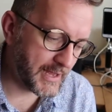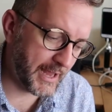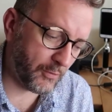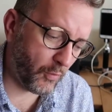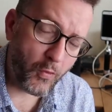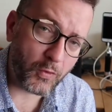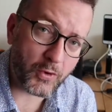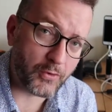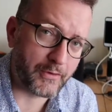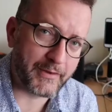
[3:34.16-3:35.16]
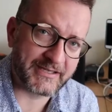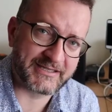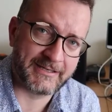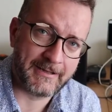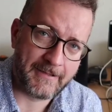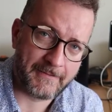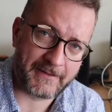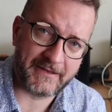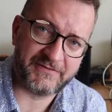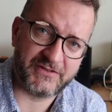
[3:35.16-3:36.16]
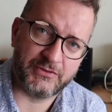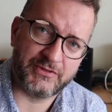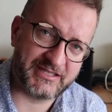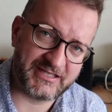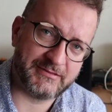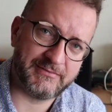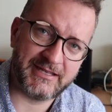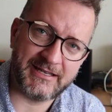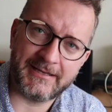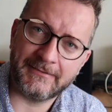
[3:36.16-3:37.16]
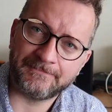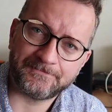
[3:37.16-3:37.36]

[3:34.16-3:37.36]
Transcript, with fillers: And all CoreOS gives you is systemd